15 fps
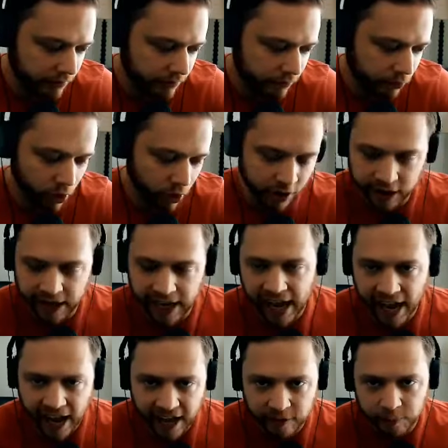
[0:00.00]
running an
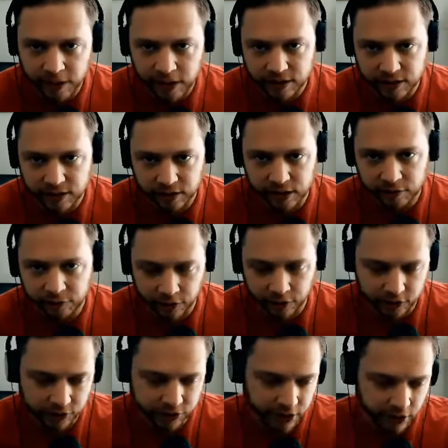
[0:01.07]
ad basically for
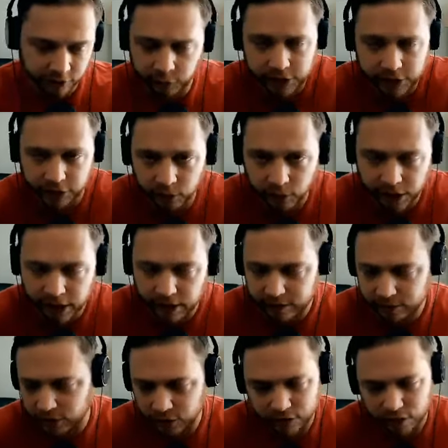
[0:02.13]
yourself. We do it
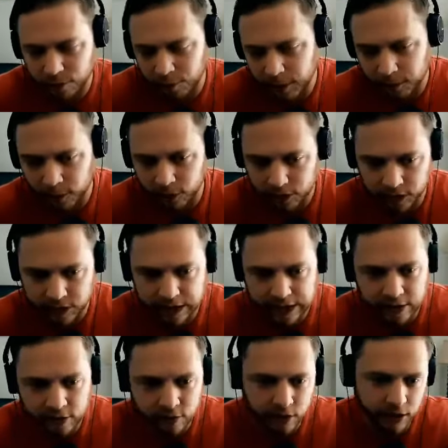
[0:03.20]
just so people
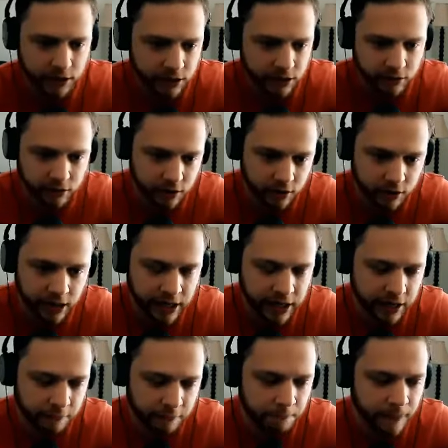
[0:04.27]
continue to hear our
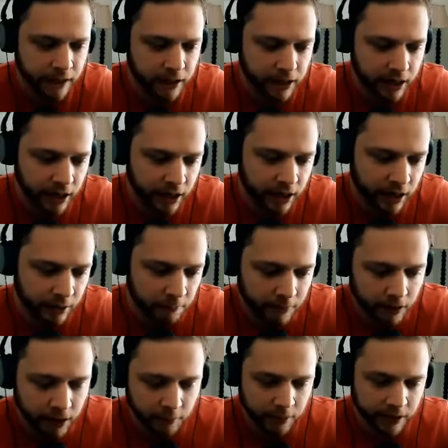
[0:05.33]
name. Um,
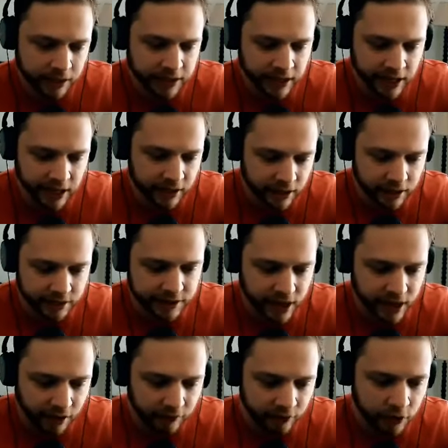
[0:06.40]
but again, it's
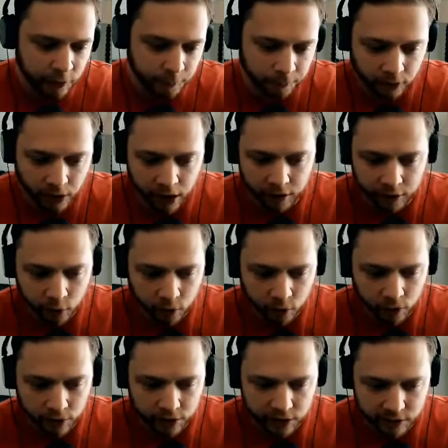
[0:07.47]
having your
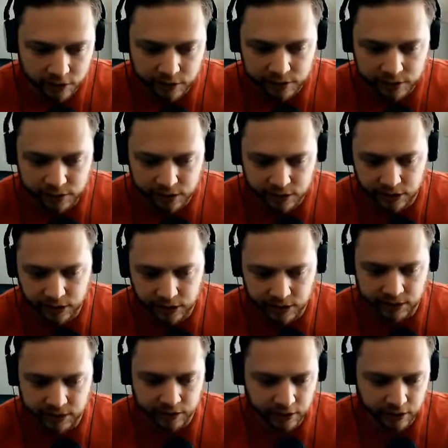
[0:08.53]
priorities
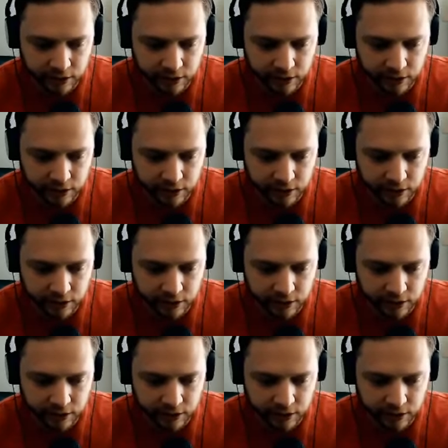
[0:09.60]
in